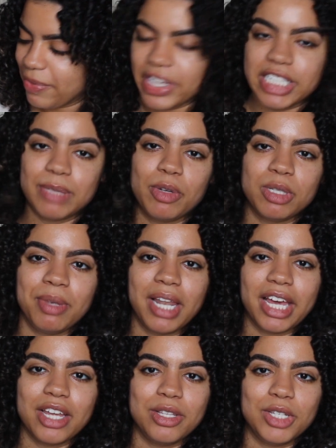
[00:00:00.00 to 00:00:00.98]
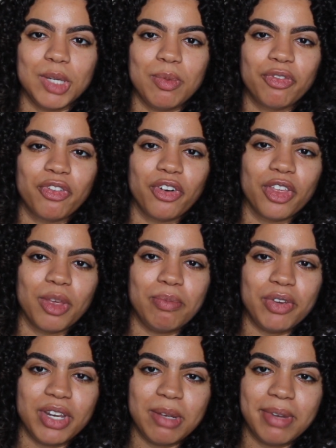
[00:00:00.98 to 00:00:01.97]
This is supposed to be like a dupe for the
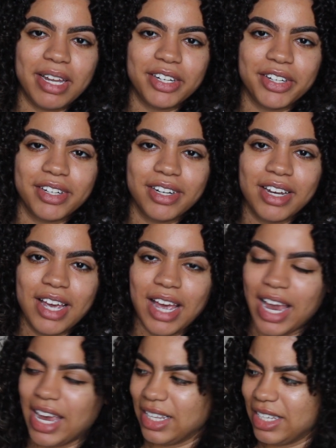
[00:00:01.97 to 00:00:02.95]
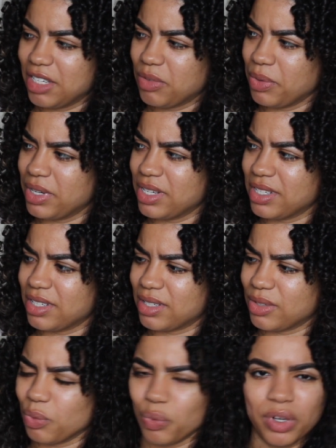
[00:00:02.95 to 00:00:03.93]
Beauty Blender, and this
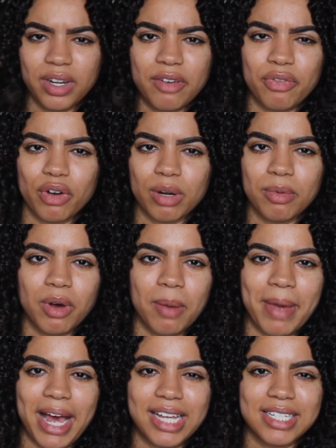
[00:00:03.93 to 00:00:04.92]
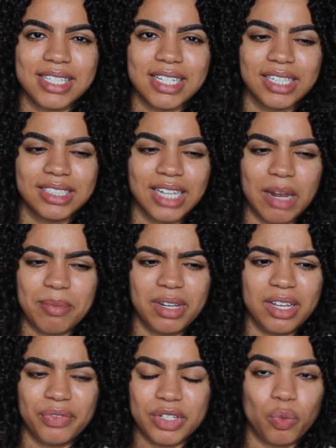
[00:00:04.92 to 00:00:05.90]
was really affordable, a pack of 6, and I
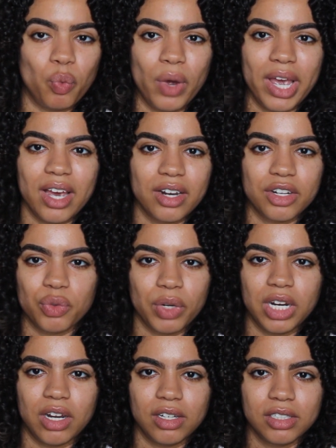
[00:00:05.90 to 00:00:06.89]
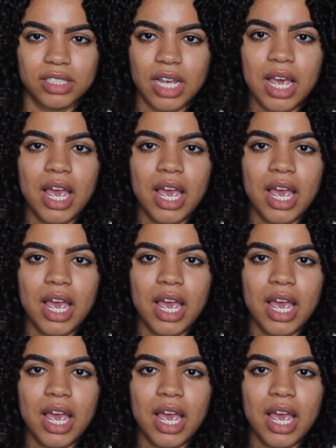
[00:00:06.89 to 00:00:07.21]
believe it's way under $20,